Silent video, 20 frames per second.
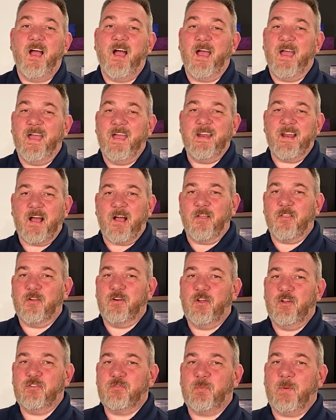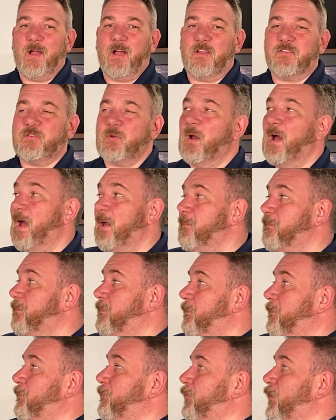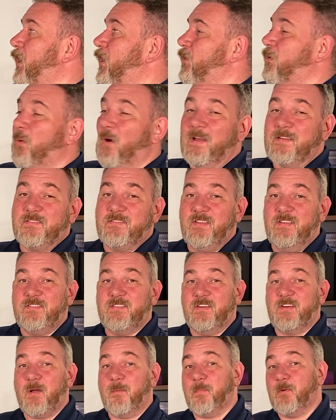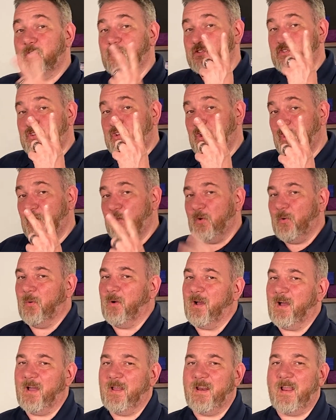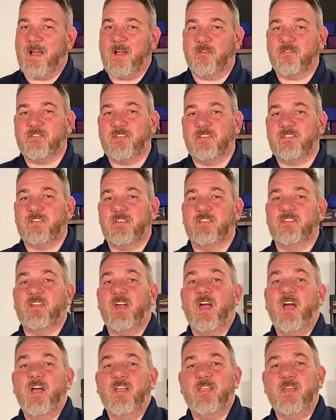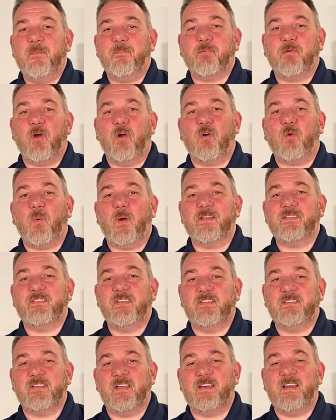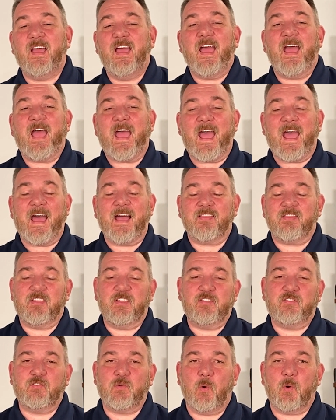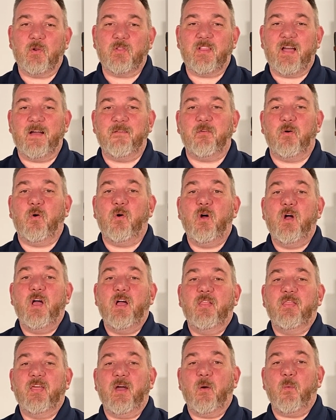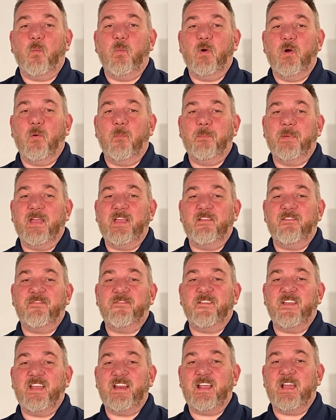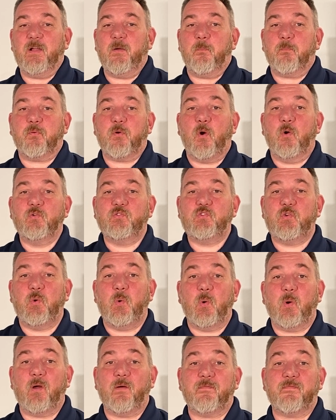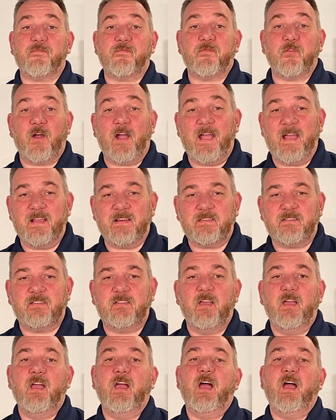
In other news, we also had ProQuest Season number 2 announced. This is the ProQuest season at the store level that will be feeding Pro Tour France.